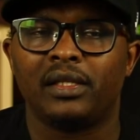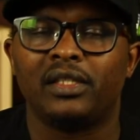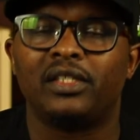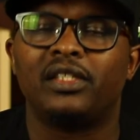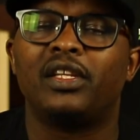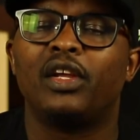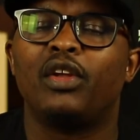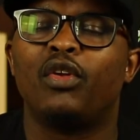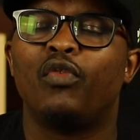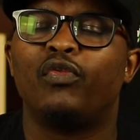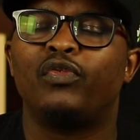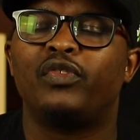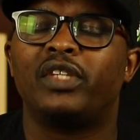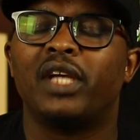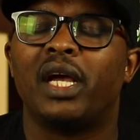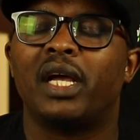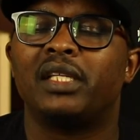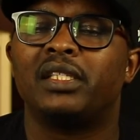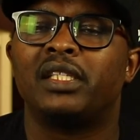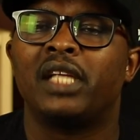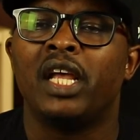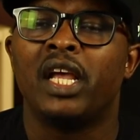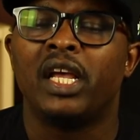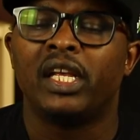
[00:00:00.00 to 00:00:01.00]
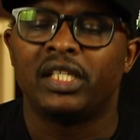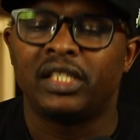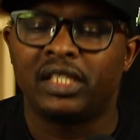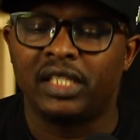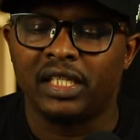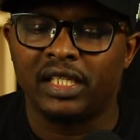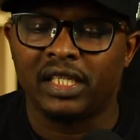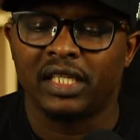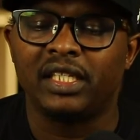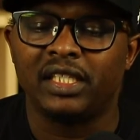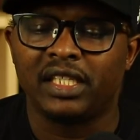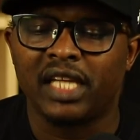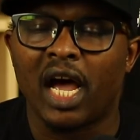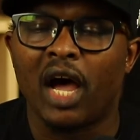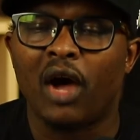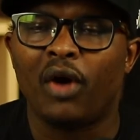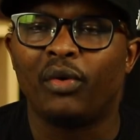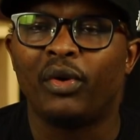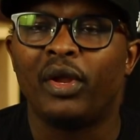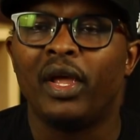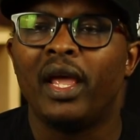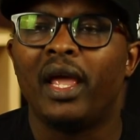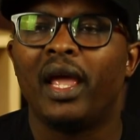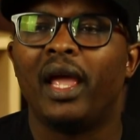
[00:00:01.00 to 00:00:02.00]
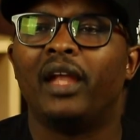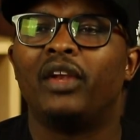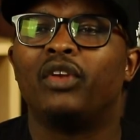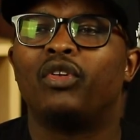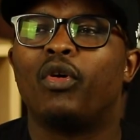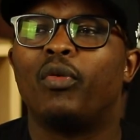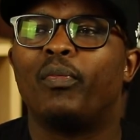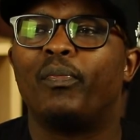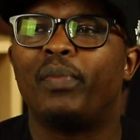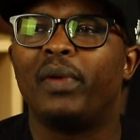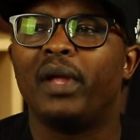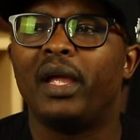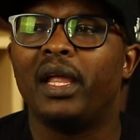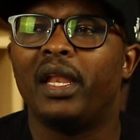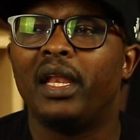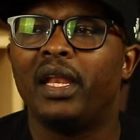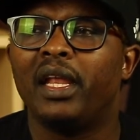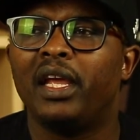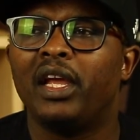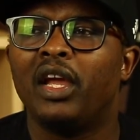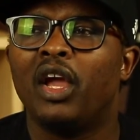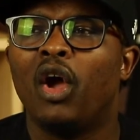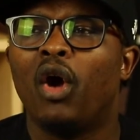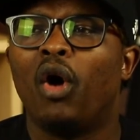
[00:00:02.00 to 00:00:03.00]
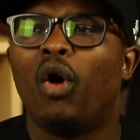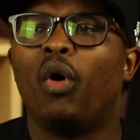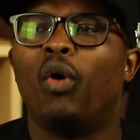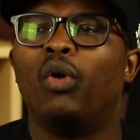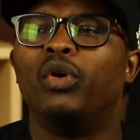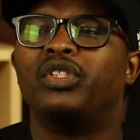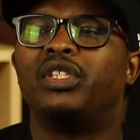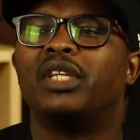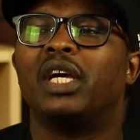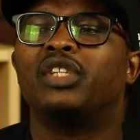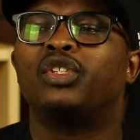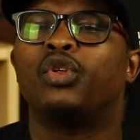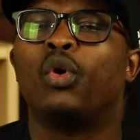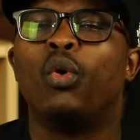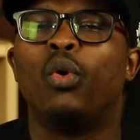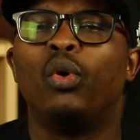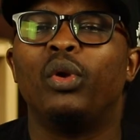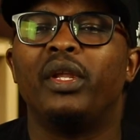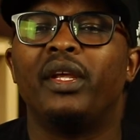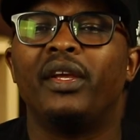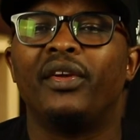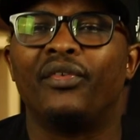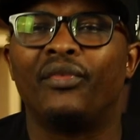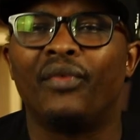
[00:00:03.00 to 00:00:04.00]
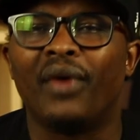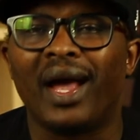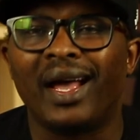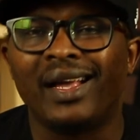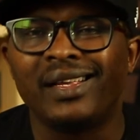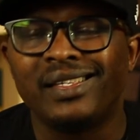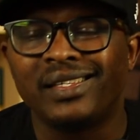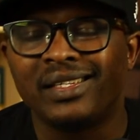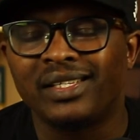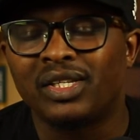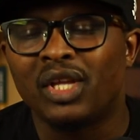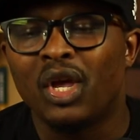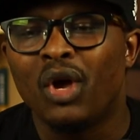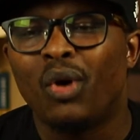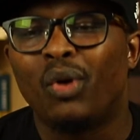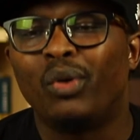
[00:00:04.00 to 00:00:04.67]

instead of just sitting down and complaining, or just holding grudges,